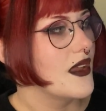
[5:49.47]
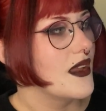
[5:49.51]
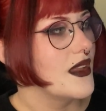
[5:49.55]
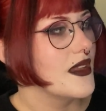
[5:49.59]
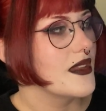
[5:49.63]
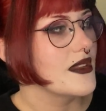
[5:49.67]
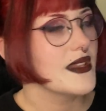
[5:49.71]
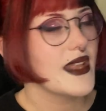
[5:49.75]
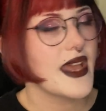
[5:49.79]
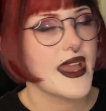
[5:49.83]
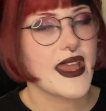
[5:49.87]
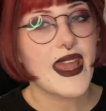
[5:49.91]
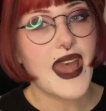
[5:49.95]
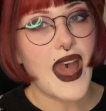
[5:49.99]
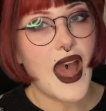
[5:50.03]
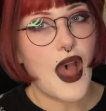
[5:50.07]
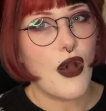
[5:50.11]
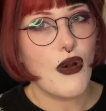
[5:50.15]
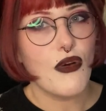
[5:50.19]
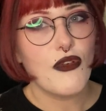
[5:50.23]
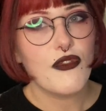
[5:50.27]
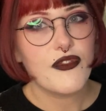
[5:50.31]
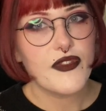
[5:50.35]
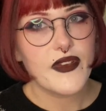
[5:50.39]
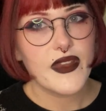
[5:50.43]
like
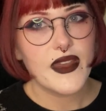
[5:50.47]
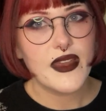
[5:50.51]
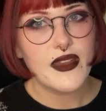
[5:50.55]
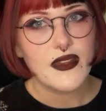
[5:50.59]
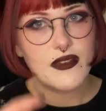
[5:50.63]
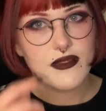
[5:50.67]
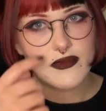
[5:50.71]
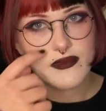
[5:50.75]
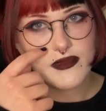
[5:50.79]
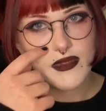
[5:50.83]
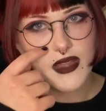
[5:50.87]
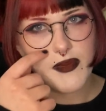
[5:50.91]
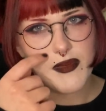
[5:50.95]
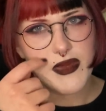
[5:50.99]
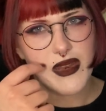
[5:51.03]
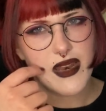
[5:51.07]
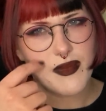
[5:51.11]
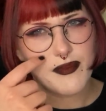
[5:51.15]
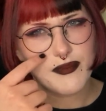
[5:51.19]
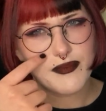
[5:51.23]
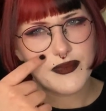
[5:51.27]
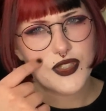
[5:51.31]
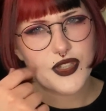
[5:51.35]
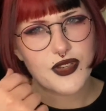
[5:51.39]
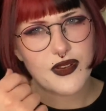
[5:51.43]
outfit. I mean,
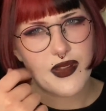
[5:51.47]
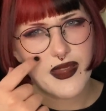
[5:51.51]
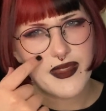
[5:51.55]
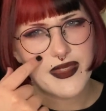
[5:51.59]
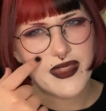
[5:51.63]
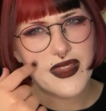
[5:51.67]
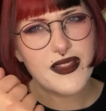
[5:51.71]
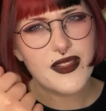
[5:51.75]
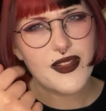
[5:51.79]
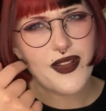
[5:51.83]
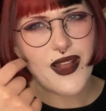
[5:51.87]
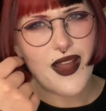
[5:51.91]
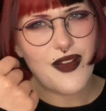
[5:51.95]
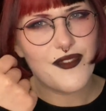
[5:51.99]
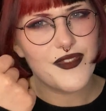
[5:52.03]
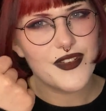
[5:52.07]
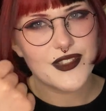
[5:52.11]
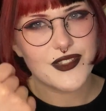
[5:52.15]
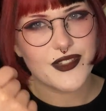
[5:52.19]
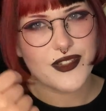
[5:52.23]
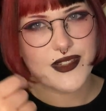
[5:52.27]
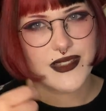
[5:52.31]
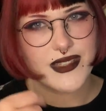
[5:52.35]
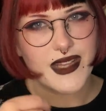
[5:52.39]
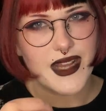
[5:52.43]
I think their
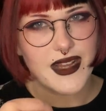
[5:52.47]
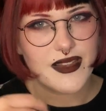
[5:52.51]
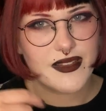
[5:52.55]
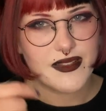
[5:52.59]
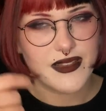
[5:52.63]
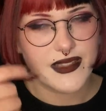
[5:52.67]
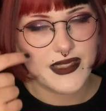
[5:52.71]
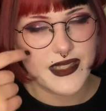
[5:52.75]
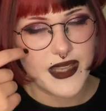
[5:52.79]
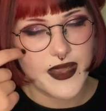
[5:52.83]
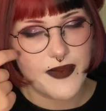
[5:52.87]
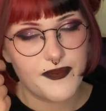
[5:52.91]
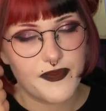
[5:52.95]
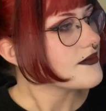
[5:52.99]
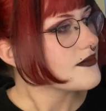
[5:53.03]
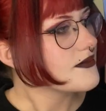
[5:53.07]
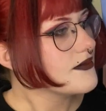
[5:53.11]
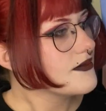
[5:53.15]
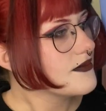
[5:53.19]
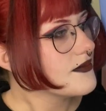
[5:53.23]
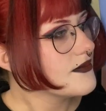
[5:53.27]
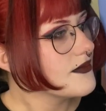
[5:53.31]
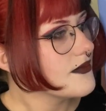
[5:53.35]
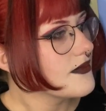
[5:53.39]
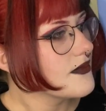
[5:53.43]
outfits are exactly the same.
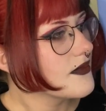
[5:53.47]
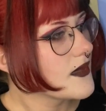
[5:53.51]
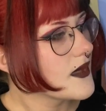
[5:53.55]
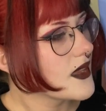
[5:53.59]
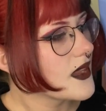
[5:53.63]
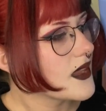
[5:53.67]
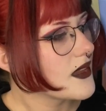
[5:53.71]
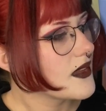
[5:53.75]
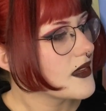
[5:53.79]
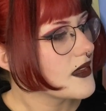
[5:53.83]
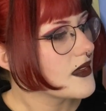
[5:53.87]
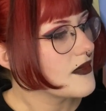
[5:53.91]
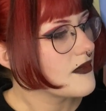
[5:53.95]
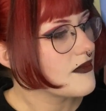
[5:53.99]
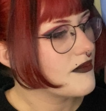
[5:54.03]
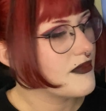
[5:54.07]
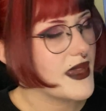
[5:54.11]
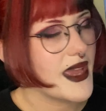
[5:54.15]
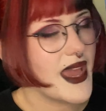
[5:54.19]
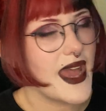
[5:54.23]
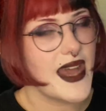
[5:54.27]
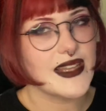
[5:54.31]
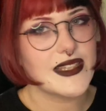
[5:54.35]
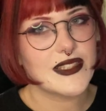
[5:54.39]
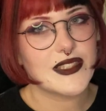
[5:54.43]
But
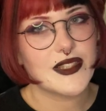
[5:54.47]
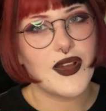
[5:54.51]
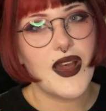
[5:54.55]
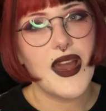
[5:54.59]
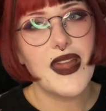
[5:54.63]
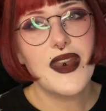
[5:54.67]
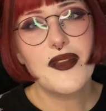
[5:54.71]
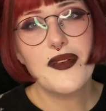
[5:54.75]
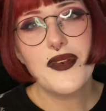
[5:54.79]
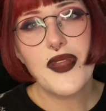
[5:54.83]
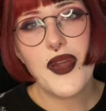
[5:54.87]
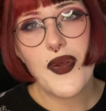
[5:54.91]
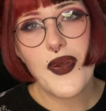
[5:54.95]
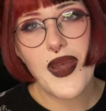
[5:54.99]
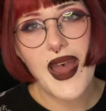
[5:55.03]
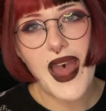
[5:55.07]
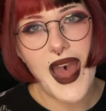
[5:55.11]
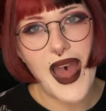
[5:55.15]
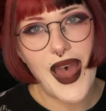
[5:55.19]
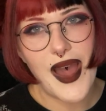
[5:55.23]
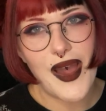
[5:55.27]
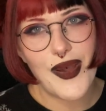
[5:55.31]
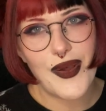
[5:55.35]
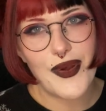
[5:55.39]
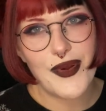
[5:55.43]
yeah, so I don't know
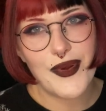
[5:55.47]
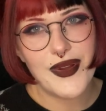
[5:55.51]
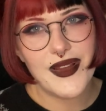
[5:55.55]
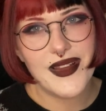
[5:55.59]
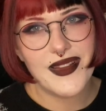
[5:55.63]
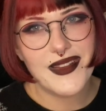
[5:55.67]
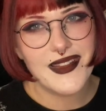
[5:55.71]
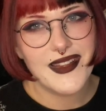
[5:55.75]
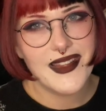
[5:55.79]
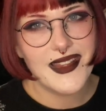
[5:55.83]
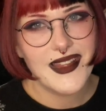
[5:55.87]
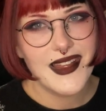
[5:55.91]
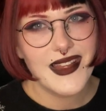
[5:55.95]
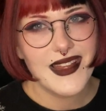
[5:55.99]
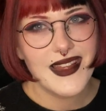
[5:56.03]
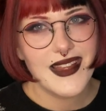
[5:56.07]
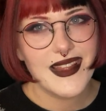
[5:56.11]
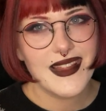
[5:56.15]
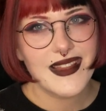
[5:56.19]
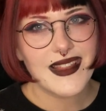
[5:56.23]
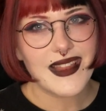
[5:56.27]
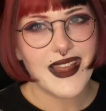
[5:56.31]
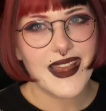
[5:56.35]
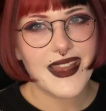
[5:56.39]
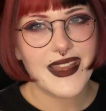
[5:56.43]
how
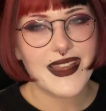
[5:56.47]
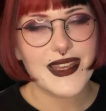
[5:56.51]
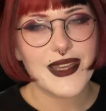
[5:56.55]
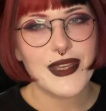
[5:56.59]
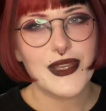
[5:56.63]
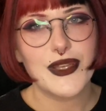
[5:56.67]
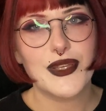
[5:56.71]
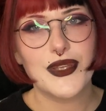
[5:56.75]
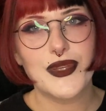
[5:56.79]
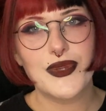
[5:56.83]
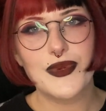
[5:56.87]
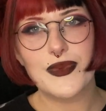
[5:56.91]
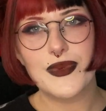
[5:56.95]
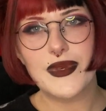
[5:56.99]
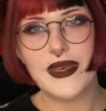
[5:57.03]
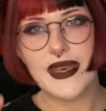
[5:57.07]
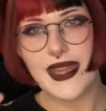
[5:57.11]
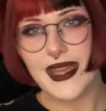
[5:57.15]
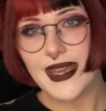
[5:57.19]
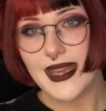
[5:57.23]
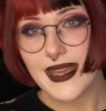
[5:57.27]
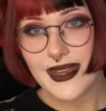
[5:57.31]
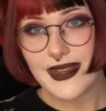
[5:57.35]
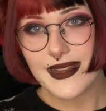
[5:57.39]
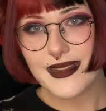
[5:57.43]
like
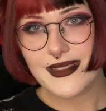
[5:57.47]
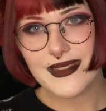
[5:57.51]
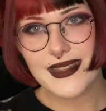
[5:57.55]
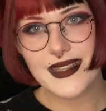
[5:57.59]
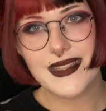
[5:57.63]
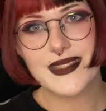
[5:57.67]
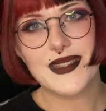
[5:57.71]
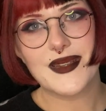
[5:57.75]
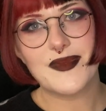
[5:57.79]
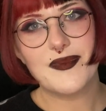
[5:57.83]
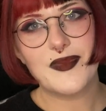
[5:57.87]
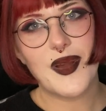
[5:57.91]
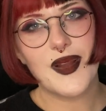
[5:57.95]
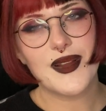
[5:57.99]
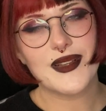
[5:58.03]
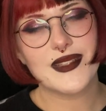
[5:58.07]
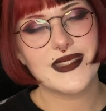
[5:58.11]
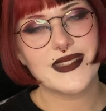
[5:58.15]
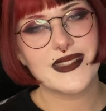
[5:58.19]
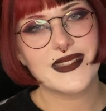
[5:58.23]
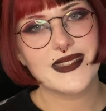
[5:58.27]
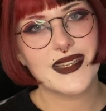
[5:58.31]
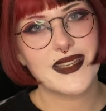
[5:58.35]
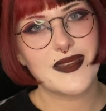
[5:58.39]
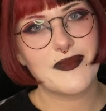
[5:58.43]
unique this unboxing
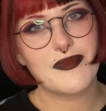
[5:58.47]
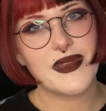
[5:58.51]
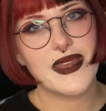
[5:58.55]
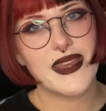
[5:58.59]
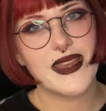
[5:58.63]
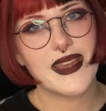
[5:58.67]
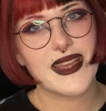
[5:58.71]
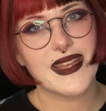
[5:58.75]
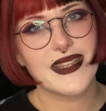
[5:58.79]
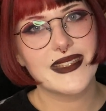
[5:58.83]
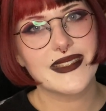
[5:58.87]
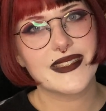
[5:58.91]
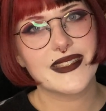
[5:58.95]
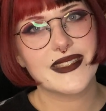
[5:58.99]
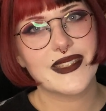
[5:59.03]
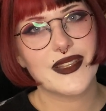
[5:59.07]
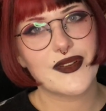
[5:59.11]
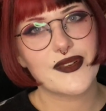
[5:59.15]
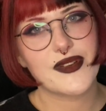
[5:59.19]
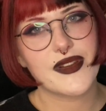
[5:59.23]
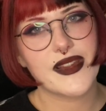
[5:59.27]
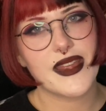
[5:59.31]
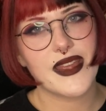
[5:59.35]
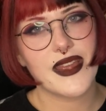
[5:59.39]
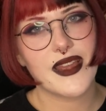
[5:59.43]
is gonna be,
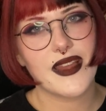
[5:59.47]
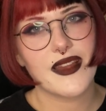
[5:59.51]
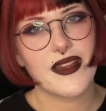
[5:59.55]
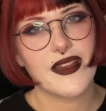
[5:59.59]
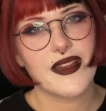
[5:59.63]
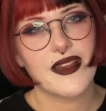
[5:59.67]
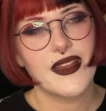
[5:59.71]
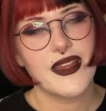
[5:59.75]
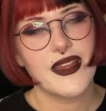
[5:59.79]
considering